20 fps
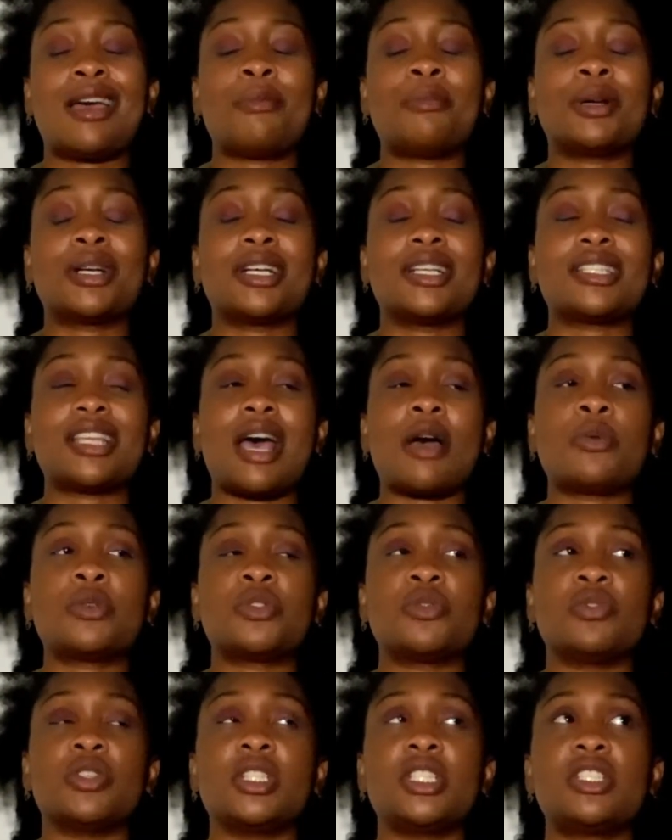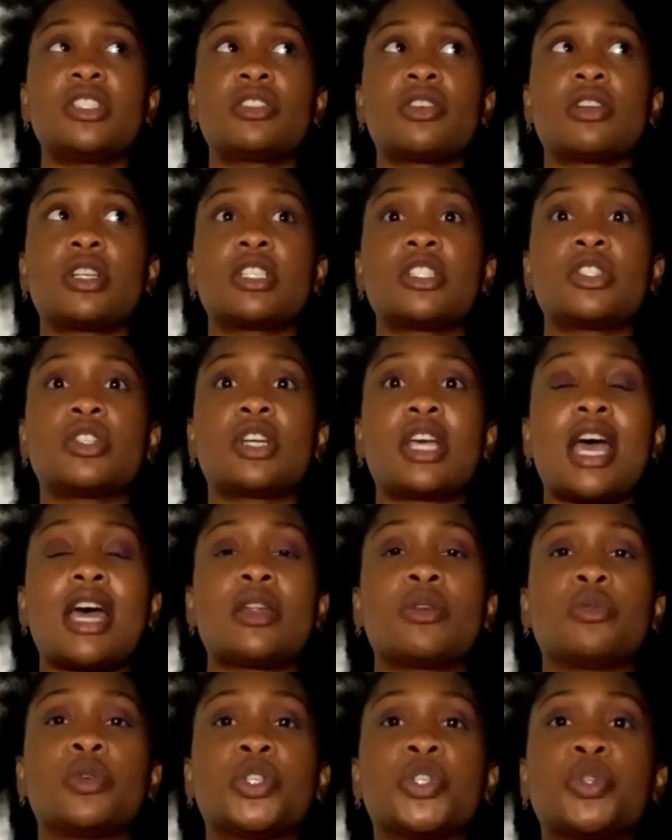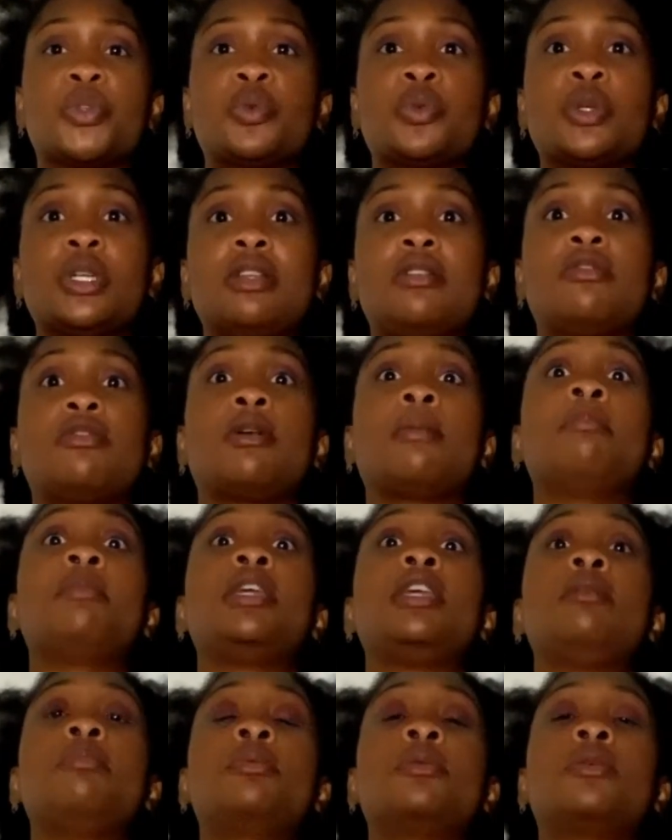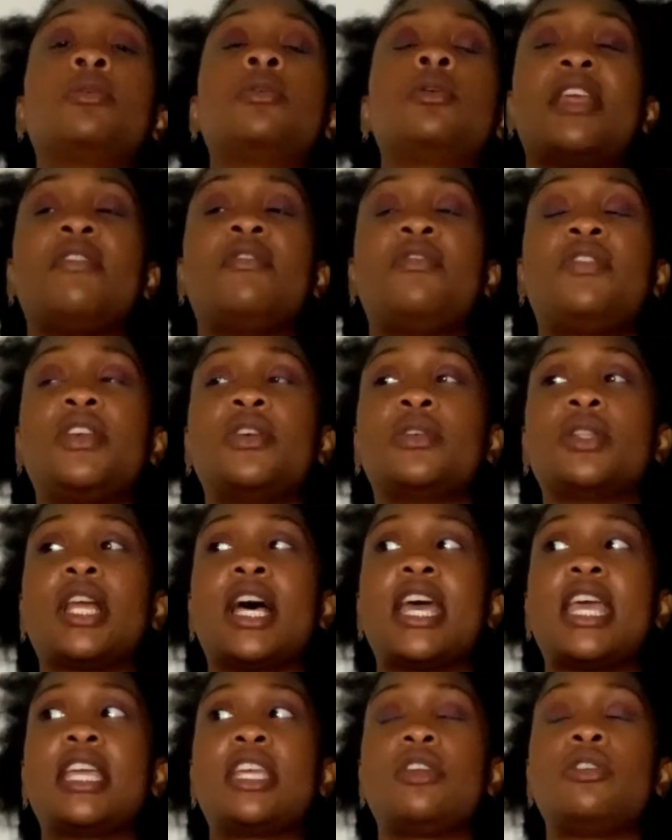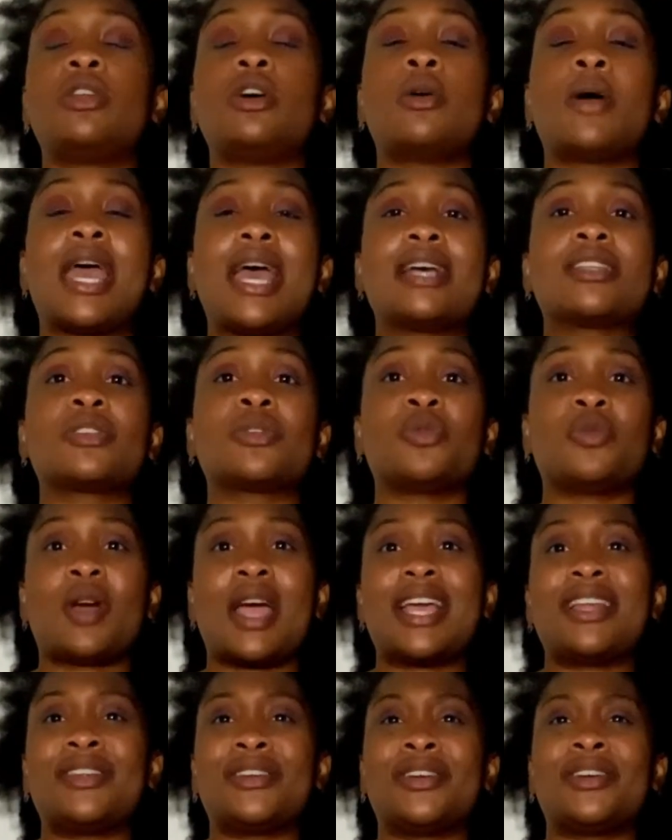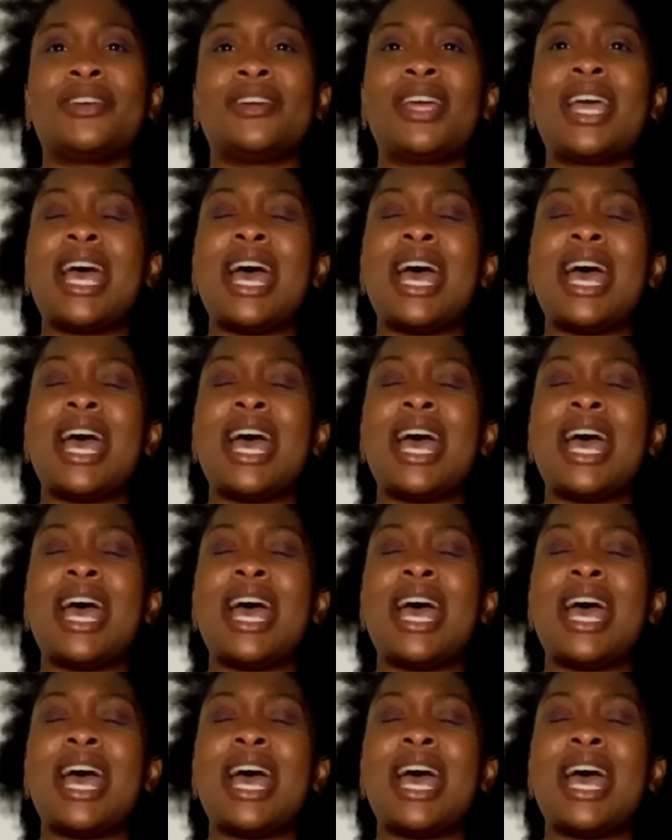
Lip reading: because I was really starting to kind of retreat from people and feel like, you know, as a writer,